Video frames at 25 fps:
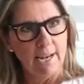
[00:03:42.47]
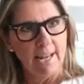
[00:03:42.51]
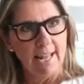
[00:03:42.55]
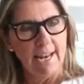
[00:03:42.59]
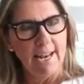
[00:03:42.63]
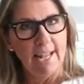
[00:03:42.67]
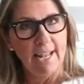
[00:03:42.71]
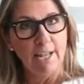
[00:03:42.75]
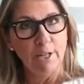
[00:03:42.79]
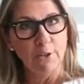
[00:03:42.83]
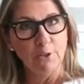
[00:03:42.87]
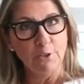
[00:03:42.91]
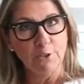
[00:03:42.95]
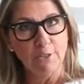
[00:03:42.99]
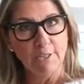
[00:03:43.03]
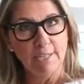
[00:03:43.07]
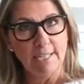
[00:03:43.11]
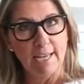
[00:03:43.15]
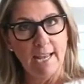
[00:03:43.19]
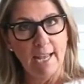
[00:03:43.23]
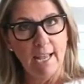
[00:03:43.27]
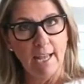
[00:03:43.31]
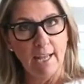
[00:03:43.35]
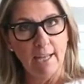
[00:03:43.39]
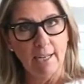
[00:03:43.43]
and I
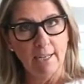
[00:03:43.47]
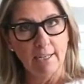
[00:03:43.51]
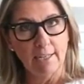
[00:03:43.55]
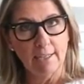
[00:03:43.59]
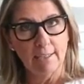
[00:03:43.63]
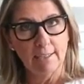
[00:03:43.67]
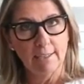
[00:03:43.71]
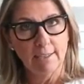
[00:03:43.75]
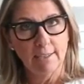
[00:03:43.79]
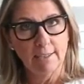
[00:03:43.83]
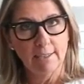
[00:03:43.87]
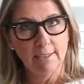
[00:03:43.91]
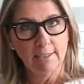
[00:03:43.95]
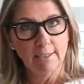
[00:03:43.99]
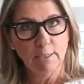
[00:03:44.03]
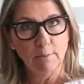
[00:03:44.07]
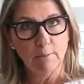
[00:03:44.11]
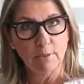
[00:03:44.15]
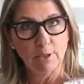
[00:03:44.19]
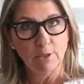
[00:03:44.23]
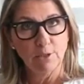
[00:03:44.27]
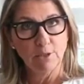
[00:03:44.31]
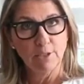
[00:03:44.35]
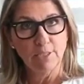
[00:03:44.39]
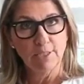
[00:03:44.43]
understand,
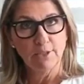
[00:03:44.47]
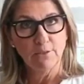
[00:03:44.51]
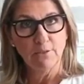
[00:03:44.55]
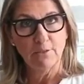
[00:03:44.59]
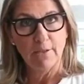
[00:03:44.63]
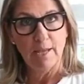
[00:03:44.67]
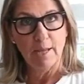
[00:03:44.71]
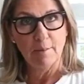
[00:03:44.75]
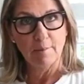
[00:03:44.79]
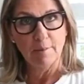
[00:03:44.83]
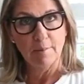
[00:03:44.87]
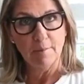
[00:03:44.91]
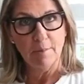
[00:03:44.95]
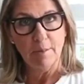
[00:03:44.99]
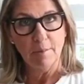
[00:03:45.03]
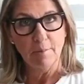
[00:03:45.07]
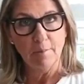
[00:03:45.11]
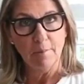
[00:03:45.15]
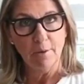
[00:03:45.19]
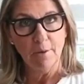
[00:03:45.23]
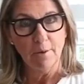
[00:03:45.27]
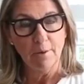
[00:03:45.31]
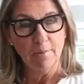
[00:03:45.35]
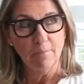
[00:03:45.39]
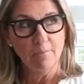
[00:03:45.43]
especially if it's a family
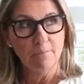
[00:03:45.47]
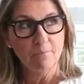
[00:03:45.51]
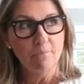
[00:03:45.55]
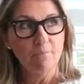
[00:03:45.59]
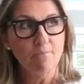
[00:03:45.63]
member.